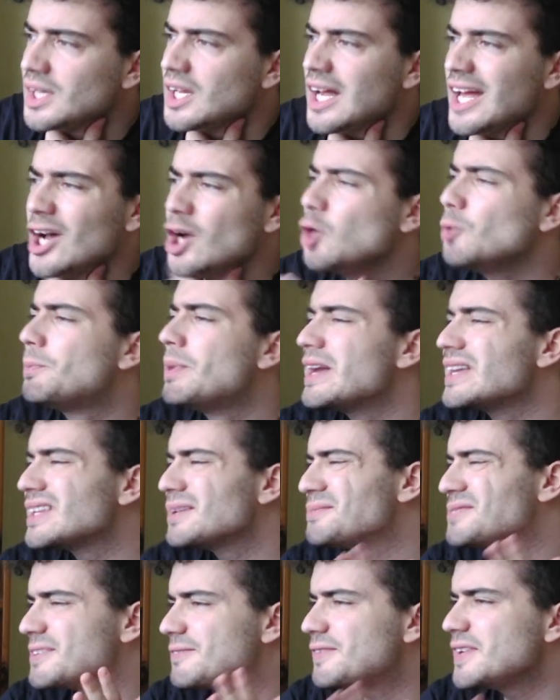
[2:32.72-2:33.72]
helping
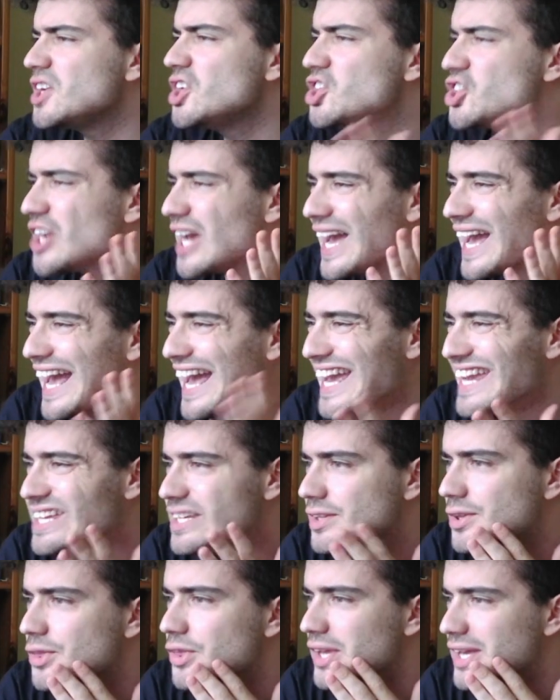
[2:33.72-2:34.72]
them to finish
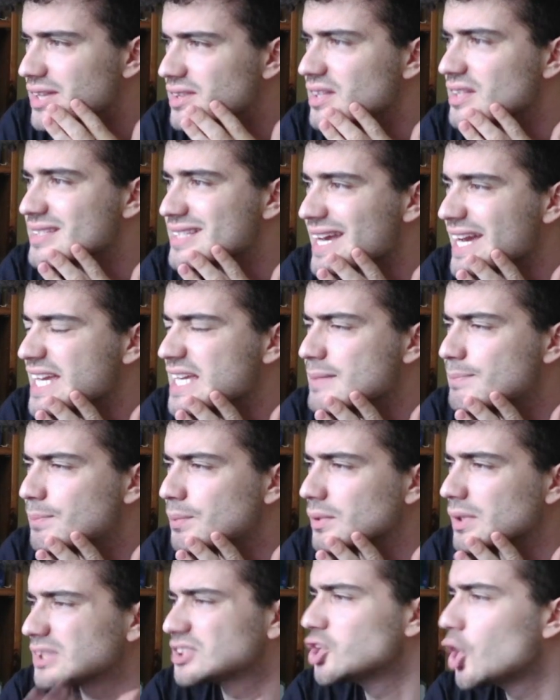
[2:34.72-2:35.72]
8th in the
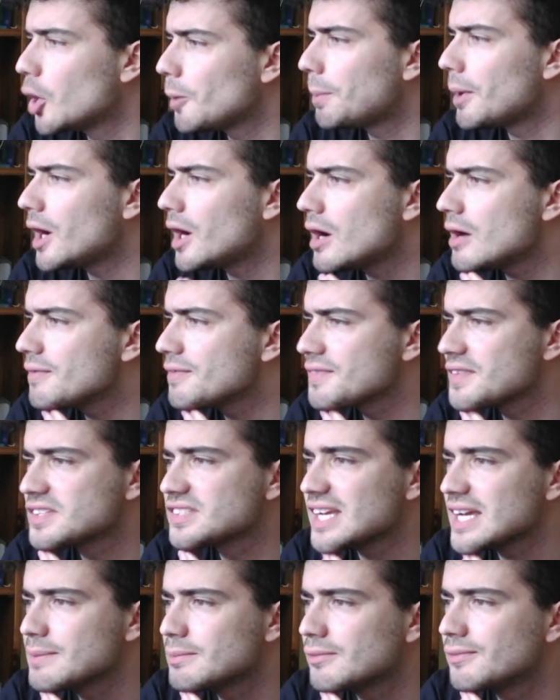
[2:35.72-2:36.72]
table, a top half of the
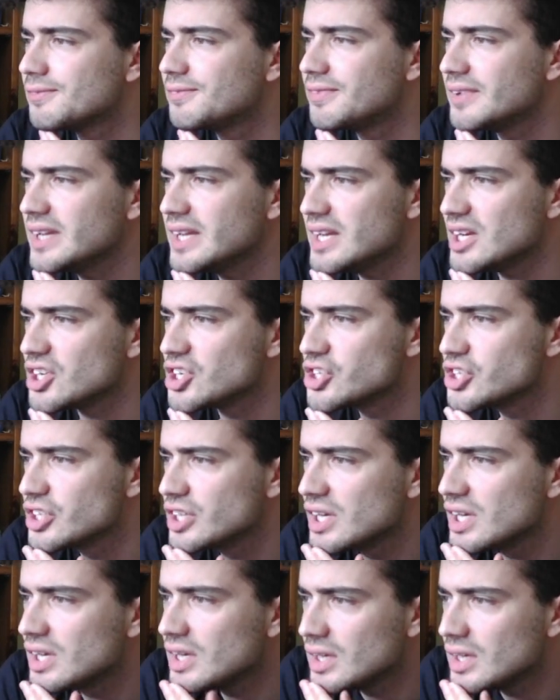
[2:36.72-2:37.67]
table finish,